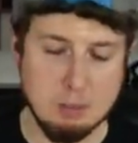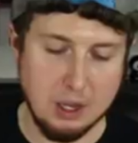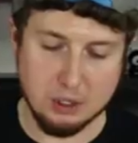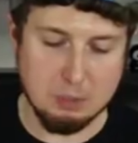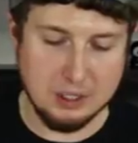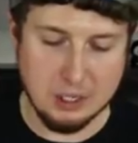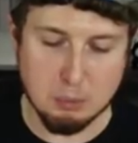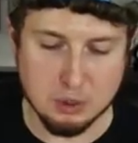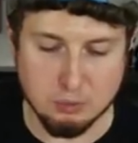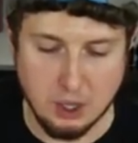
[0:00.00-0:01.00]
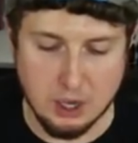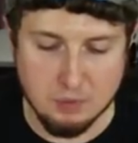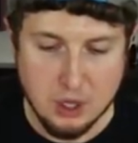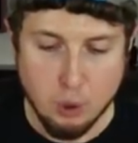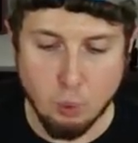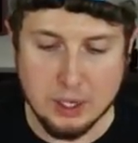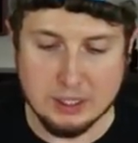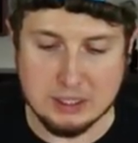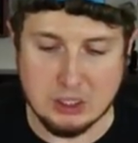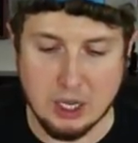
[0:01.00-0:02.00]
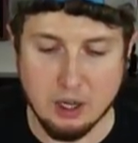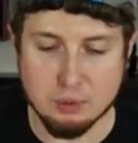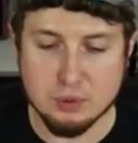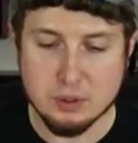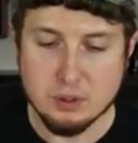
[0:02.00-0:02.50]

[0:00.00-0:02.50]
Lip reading: I'm not going to make that bird fly. Wigglytuff.